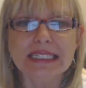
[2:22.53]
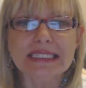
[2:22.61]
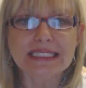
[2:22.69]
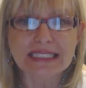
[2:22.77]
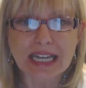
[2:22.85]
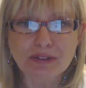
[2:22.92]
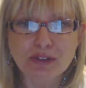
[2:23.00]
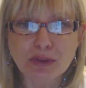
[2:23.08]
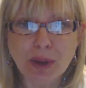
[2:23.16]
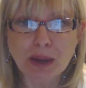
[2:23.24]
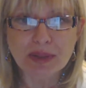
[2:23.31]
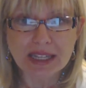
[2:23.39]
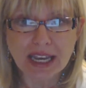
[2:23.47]
Several
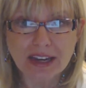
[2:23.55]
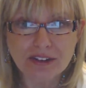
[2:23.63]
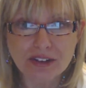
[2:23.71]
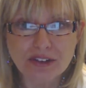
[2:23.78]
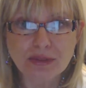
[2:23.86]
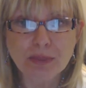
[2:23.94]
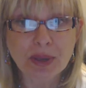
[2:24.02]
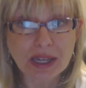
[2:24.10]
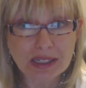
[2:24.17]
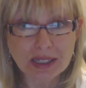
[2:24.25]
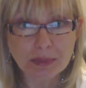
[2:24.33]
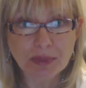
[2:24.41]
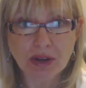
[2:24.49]
publications
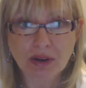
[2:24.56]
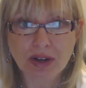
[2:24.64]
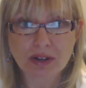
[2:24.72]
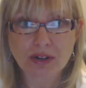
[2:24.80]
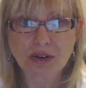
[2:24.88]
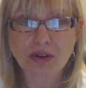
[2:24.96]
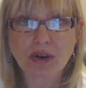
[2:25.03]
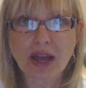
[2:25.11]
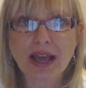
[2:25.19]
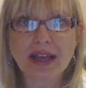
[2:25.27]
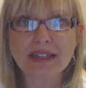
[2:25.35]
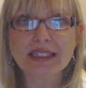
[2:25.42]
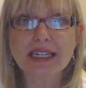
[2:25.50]
picked up the article
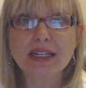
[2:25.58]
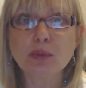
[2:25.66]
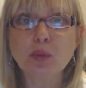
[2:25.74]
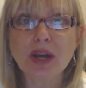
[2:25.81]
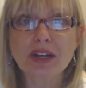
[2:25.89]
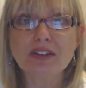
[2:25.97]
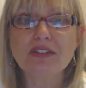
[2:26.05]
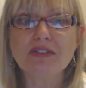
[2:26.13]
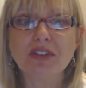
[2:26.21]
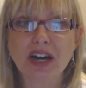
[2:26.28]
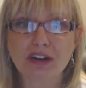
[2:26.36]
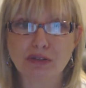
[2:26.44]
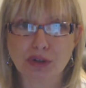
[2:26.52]
and it went
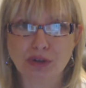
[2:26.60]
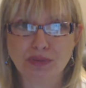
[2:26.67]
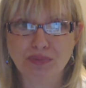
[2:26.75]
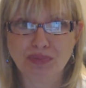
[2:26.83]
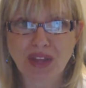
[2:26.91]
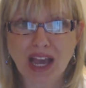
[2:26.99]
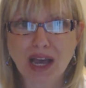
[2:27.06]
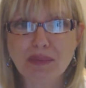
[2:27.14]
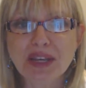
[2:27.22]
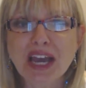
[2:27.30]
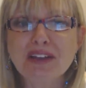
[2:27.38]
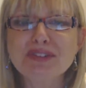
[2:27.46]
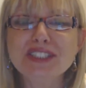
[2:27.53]
viral. I
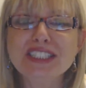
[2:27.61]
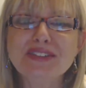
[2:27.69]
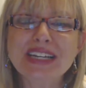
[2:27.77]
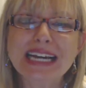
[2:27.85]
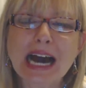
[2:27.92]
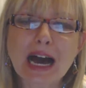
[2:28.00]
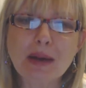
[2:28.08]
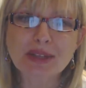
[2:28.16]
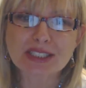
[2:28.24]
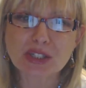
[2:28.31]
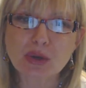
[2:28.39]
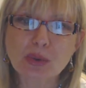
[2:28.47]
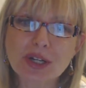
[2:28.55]
began receiving
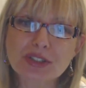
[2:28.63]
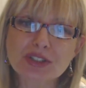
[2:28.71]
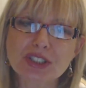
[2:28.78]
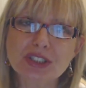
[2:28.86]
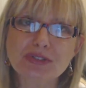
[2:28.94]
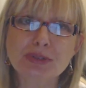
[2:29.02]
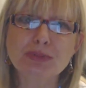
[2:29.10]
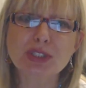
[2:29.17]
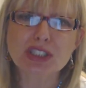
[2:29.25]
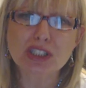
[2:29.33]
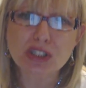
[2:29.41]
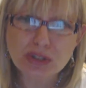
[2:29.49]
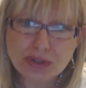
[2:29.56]
comments and questions from
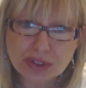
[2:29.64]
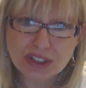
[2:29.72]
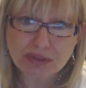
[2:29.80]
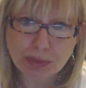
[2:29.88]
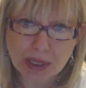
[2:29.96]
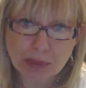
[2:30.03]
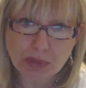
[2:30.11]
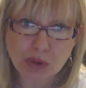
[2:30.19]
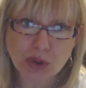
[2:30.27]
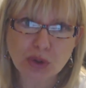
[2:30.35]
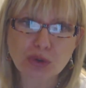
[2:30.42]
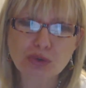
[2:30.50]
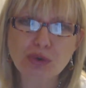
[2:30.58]
slews of people
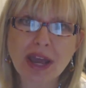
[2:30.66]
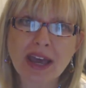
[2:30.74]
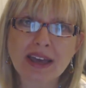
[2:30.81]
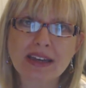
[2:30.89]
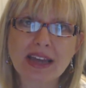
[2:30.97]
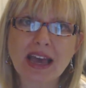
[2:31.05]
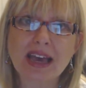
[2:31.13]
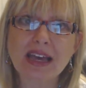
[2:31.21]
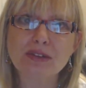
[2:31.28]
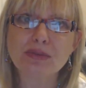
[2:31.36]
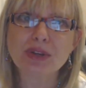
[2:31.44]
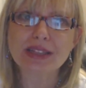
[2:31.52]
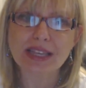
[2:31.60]
who read
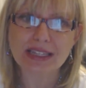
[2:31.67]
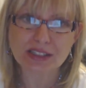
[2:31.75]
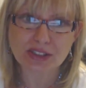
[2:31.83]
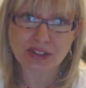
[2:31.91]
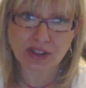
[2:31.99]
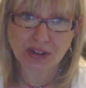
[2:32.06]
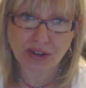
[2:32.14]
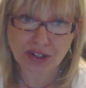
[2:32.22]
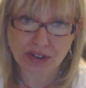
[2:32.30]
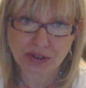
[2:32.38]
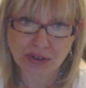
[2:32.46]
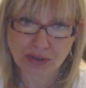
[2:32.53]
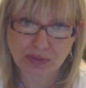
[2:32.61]
and related to the
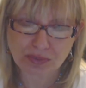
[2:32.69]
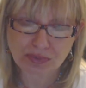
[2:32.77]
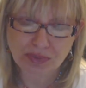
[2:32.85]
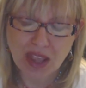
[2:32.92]
article.